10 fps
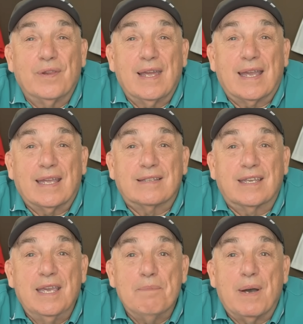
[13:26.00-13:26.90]
I get to
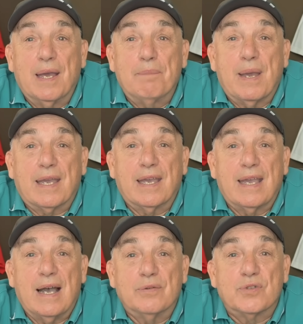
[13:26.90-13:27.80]
keep my bank
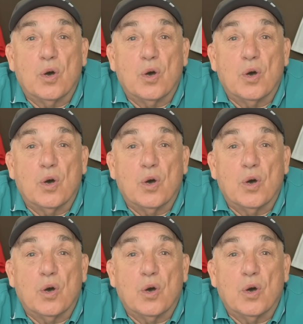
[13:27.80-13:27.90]
accounts